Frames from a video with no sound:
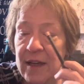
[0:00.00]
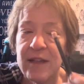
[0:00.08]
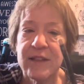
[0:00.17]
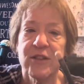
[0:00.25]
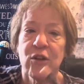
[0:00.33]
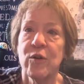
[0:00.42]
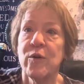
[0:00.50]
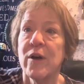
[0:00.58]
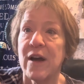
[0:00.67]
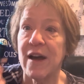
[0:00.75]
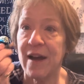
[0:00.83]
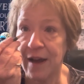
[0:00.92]
So
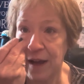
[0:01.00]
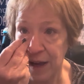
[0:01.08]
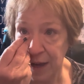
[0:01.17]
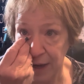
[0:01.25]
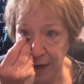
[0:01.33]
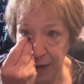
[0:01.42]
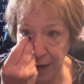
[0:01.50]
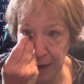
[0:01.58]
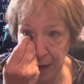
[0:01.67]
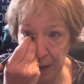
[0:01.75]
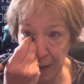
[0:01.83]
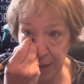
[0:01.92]

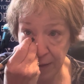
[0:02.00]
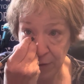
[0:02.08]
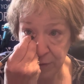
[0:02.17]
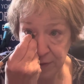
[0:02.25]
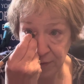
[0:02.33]
those